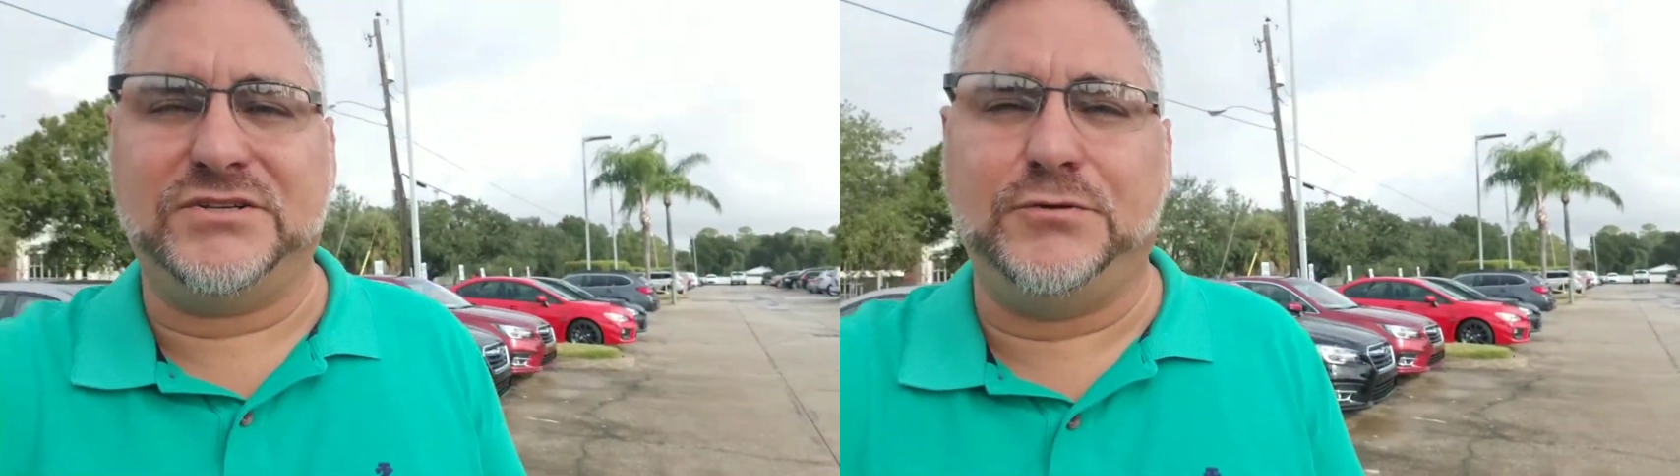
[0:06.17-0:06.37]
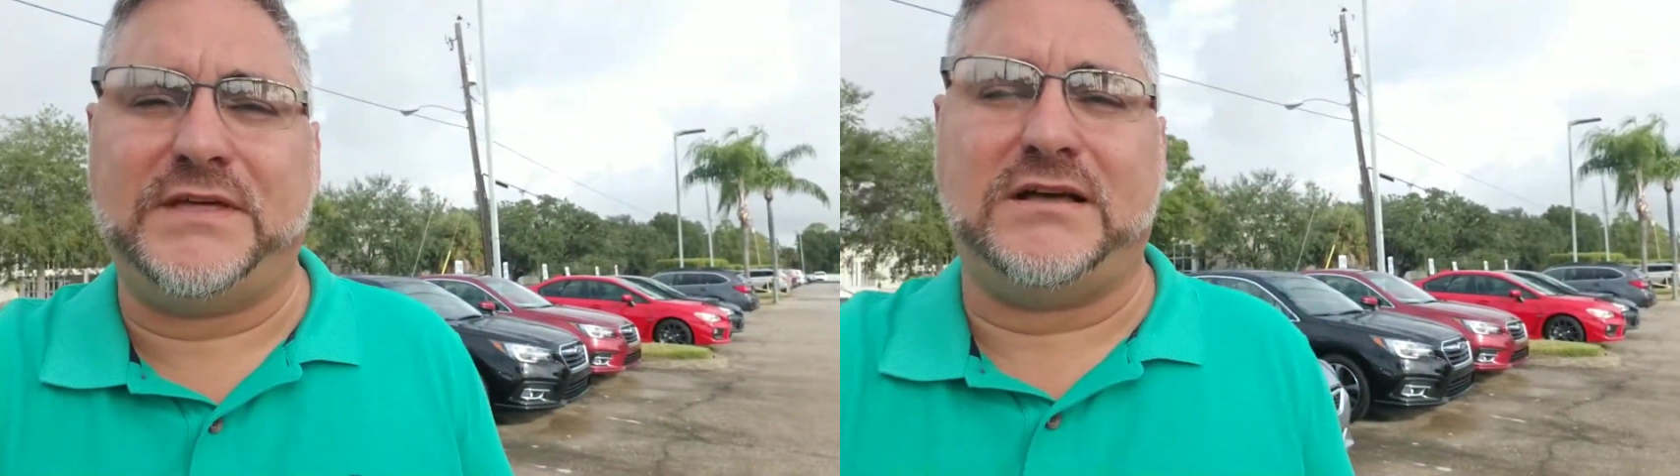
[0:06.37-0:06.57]

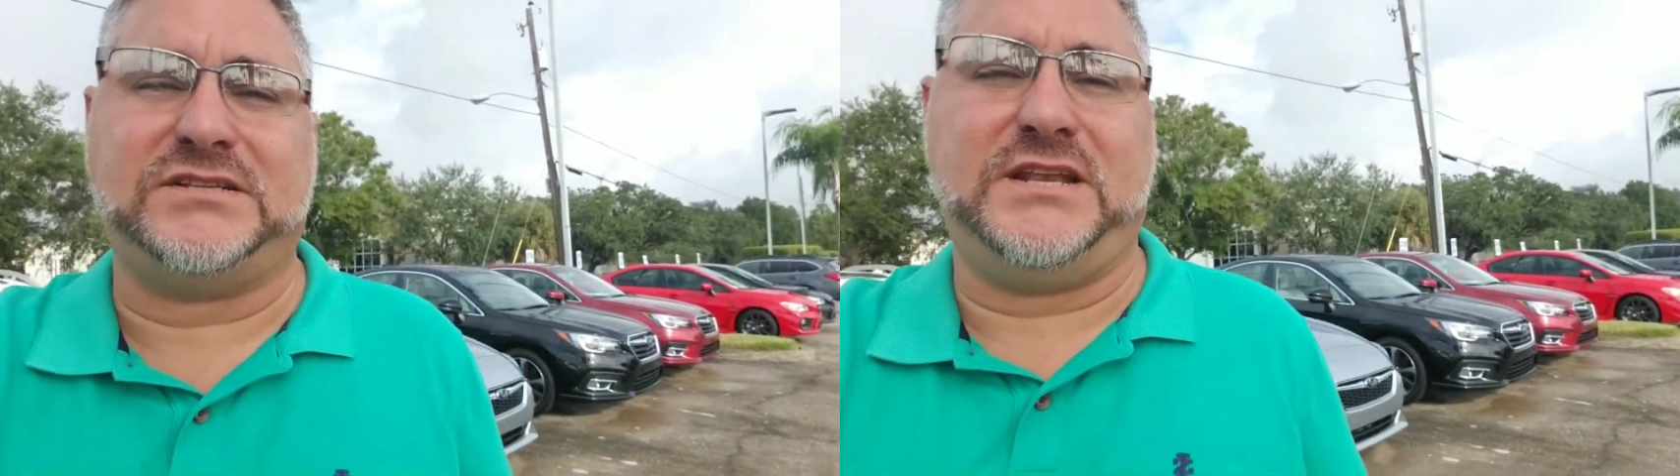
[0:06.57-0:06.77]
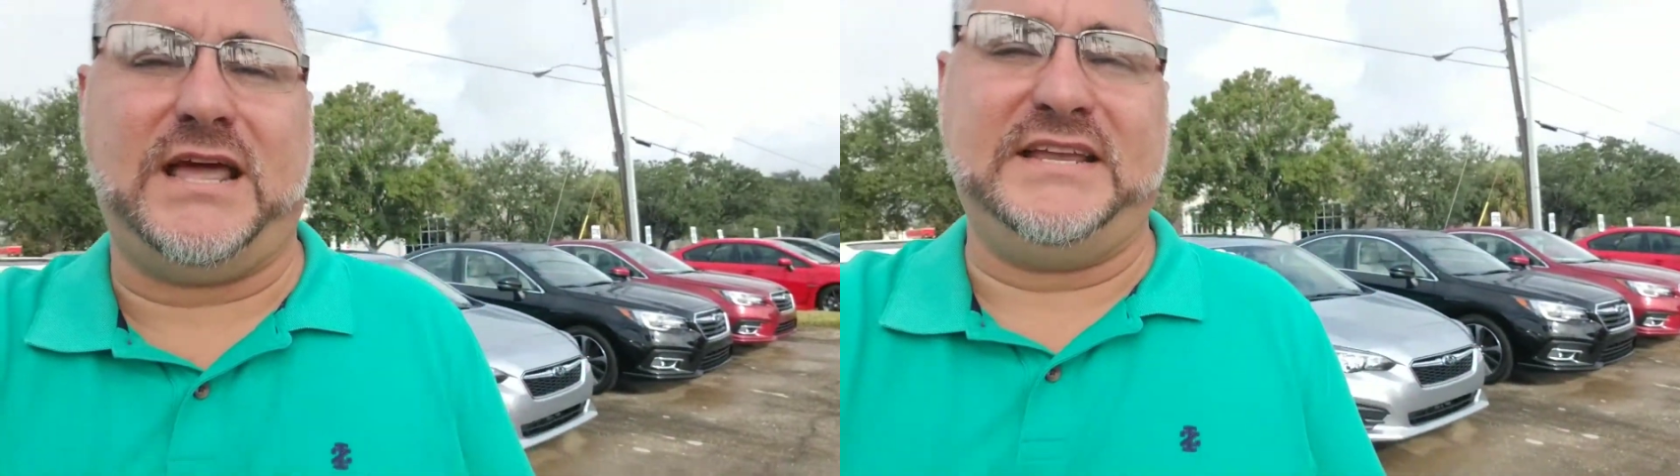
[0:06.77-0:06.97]

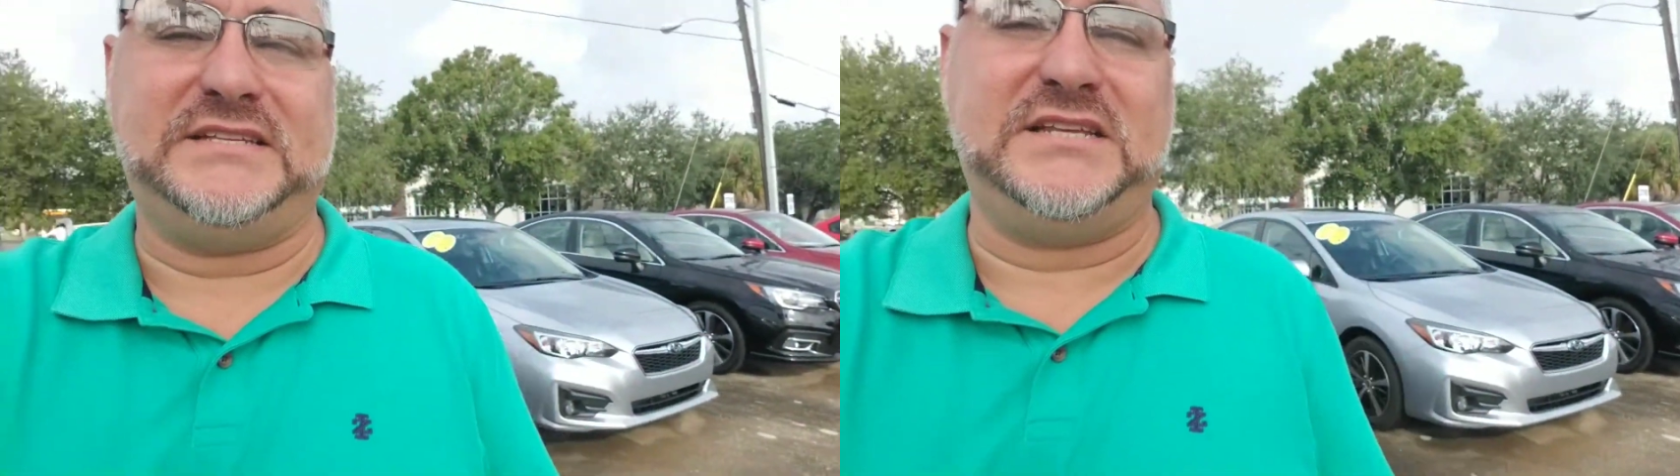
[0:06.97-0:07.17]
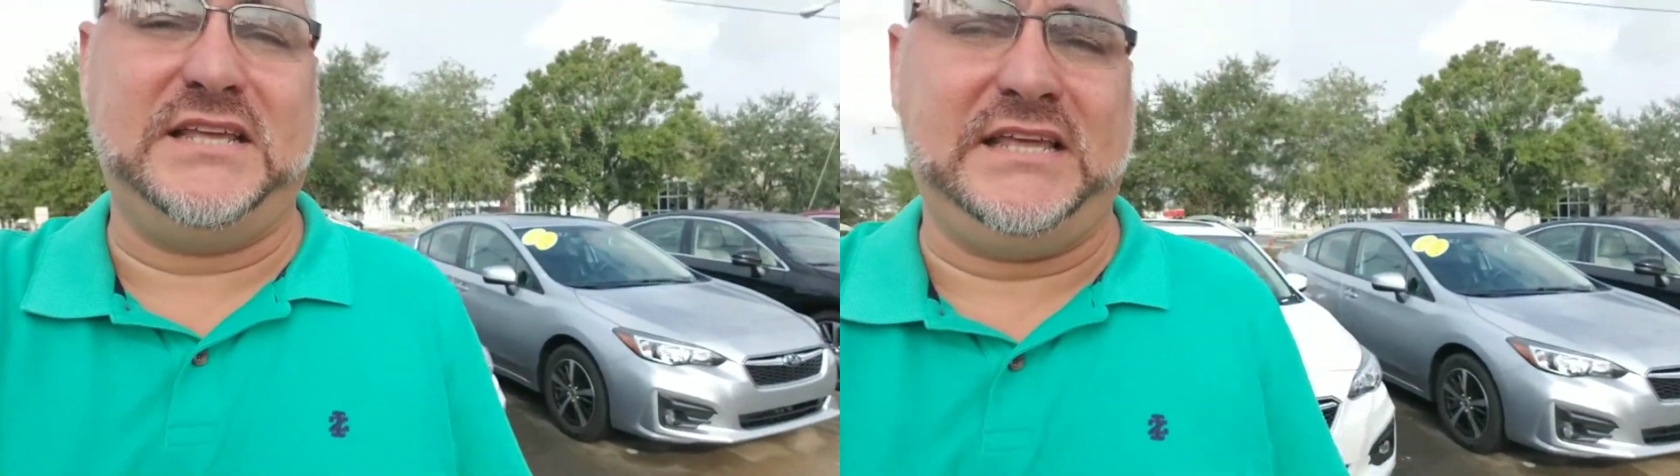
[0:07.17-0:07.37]

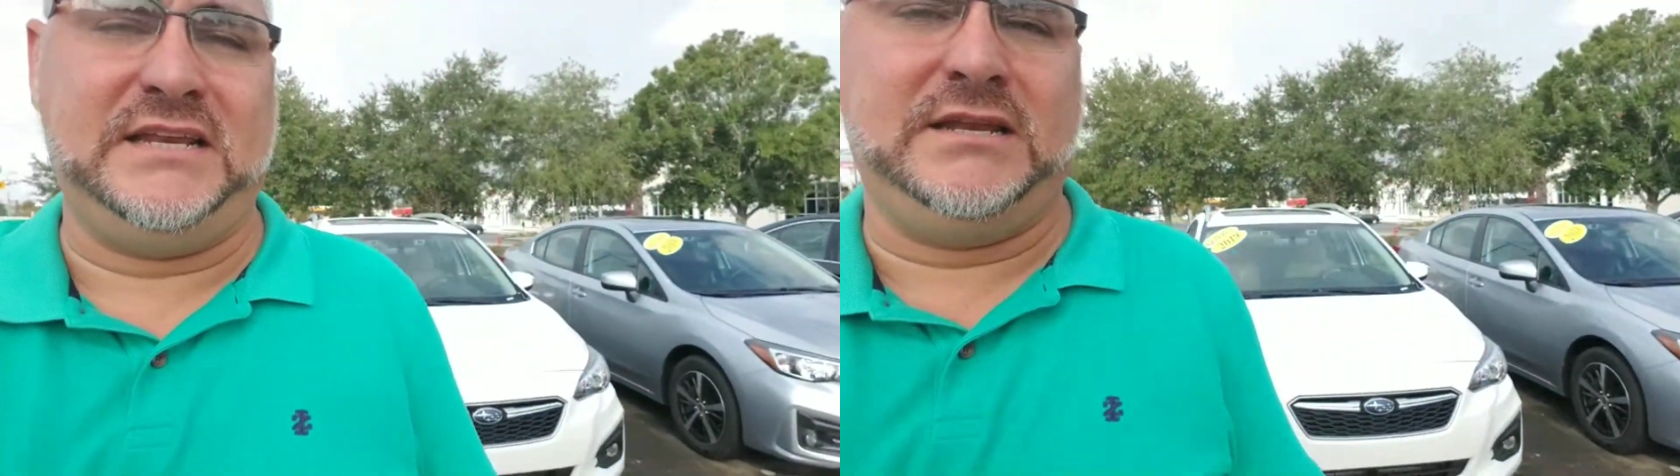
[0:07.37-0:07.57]
2019